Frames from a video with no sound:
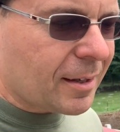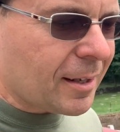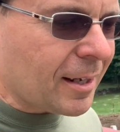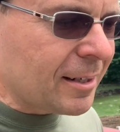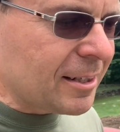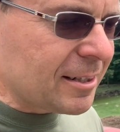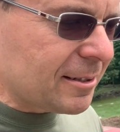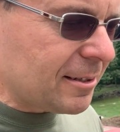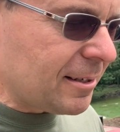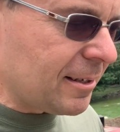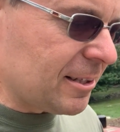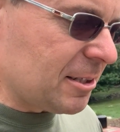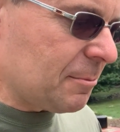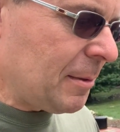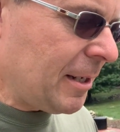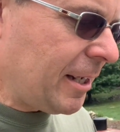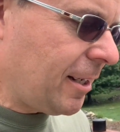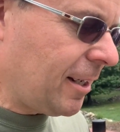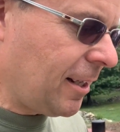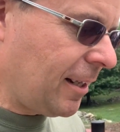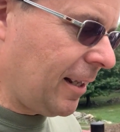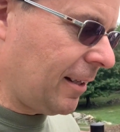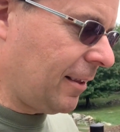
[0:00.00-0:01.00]
And
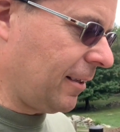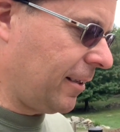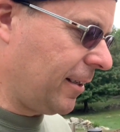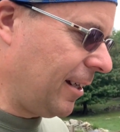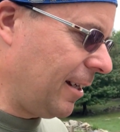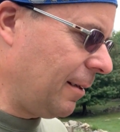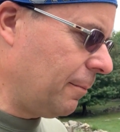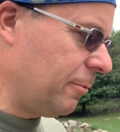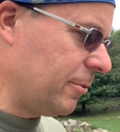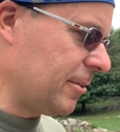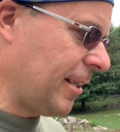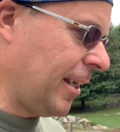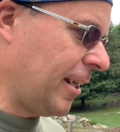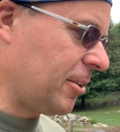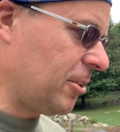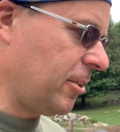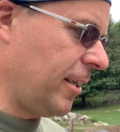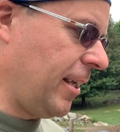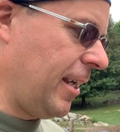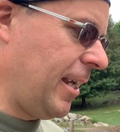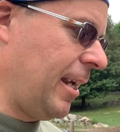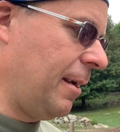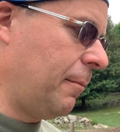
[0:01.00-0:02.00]
speaking of that, the Cub was
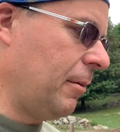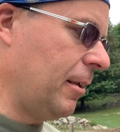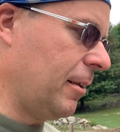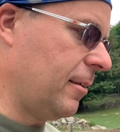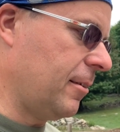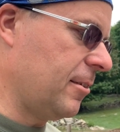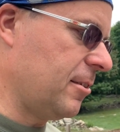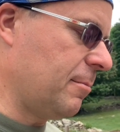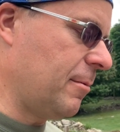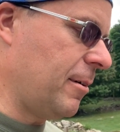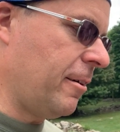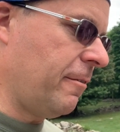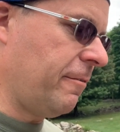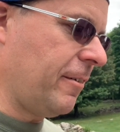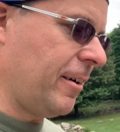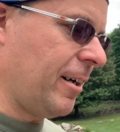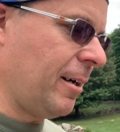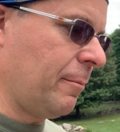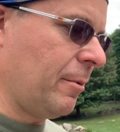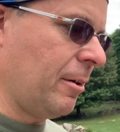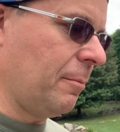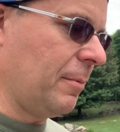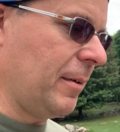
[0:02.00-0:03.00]
actually aimed at the small
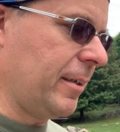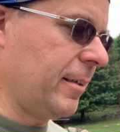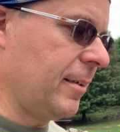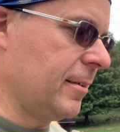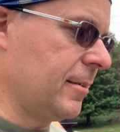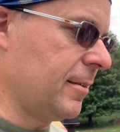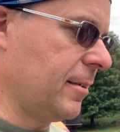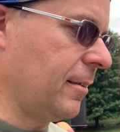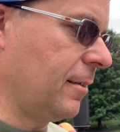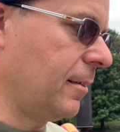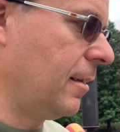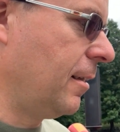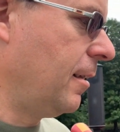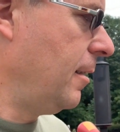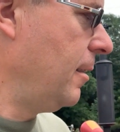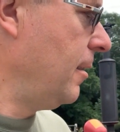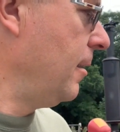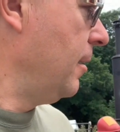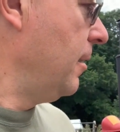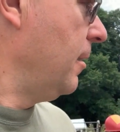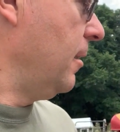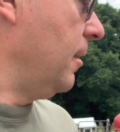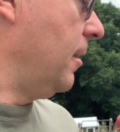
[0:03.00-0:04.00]
farmer, because in
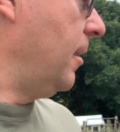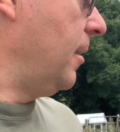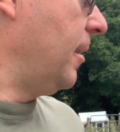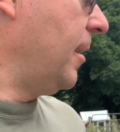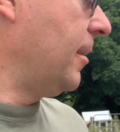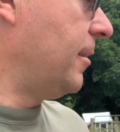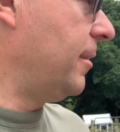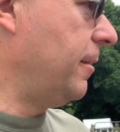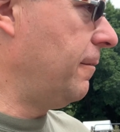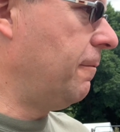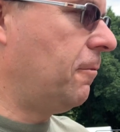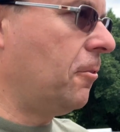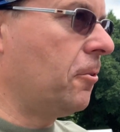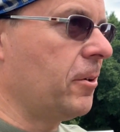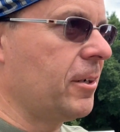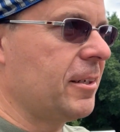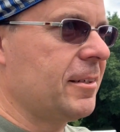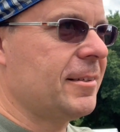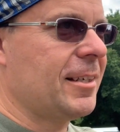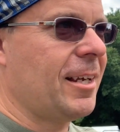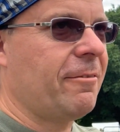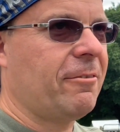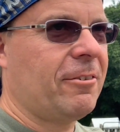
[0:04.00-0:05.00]

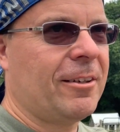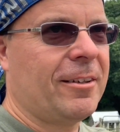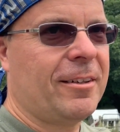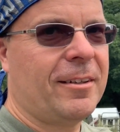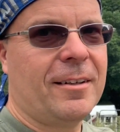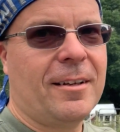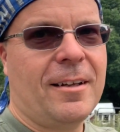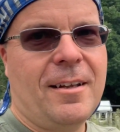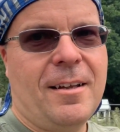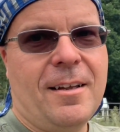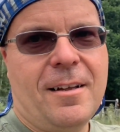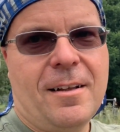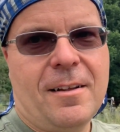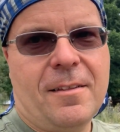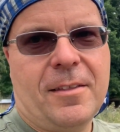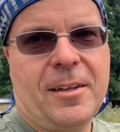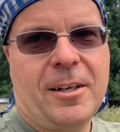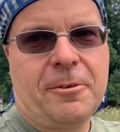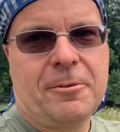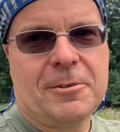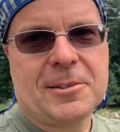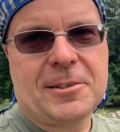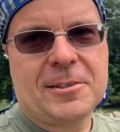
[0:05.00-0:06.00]
1947
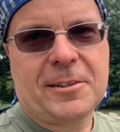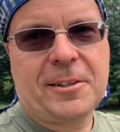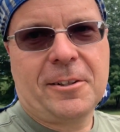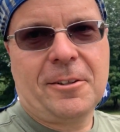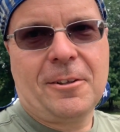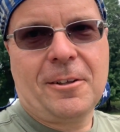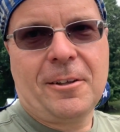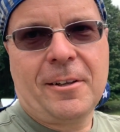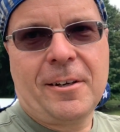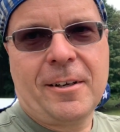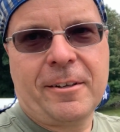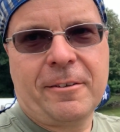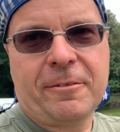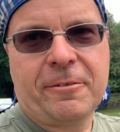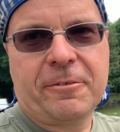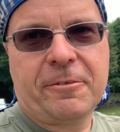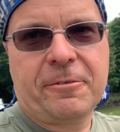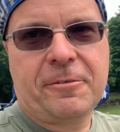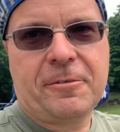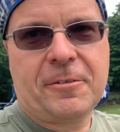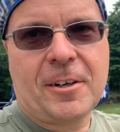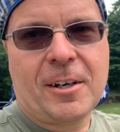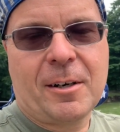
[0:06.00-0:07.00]
there was still a lot of
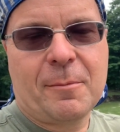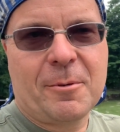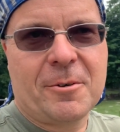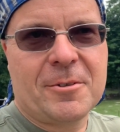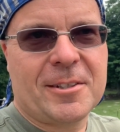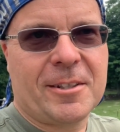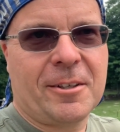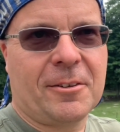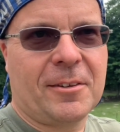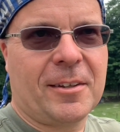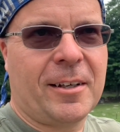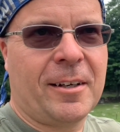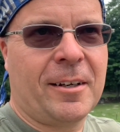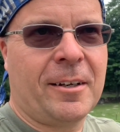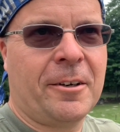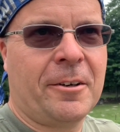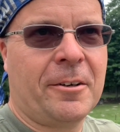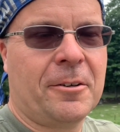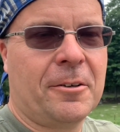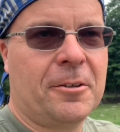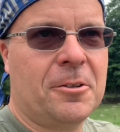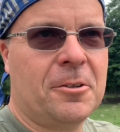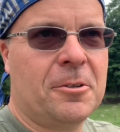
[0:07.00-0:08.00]
farmers out
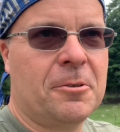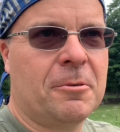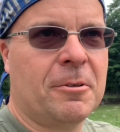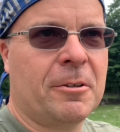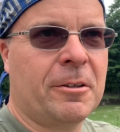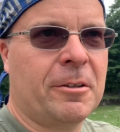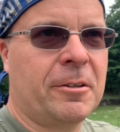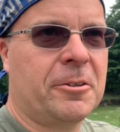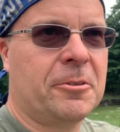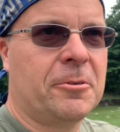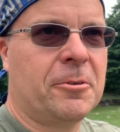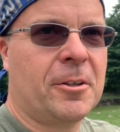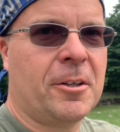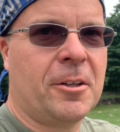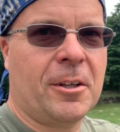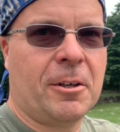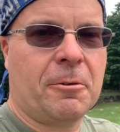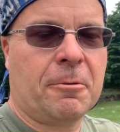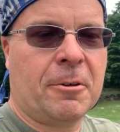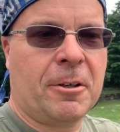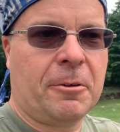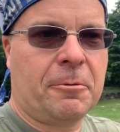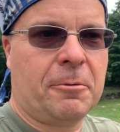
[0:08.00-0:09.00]
there who were doing all
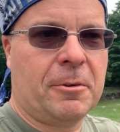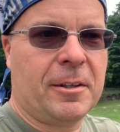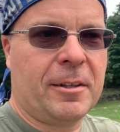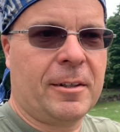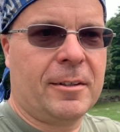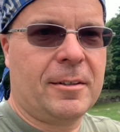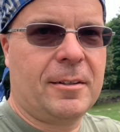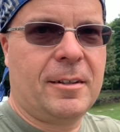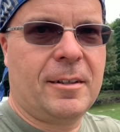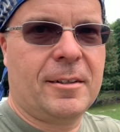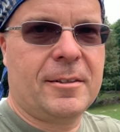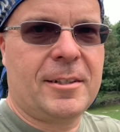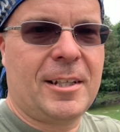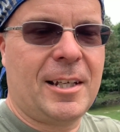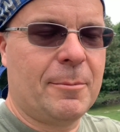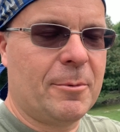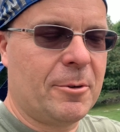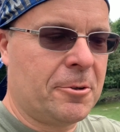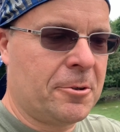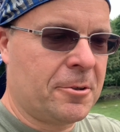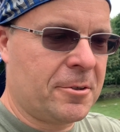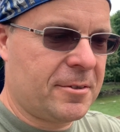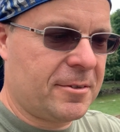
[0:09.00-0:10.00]
their work with a team
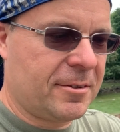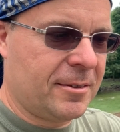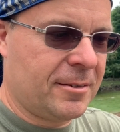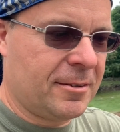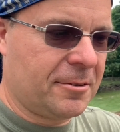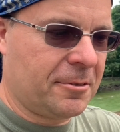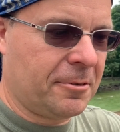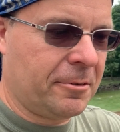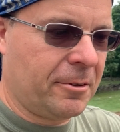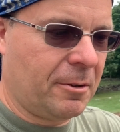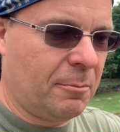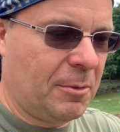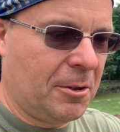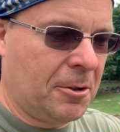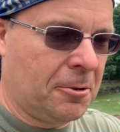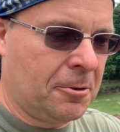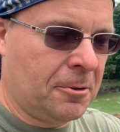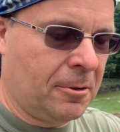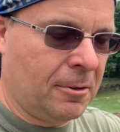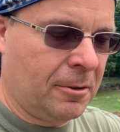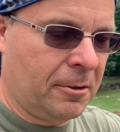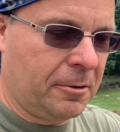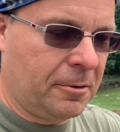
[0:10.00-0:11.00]
of horses or a
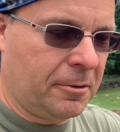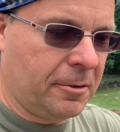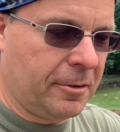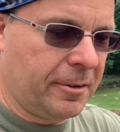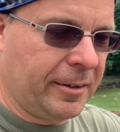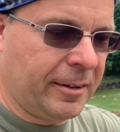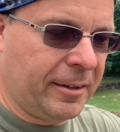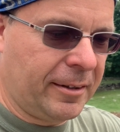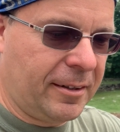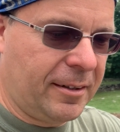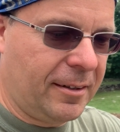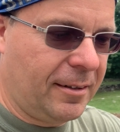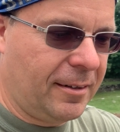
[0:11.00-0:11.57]
mule or a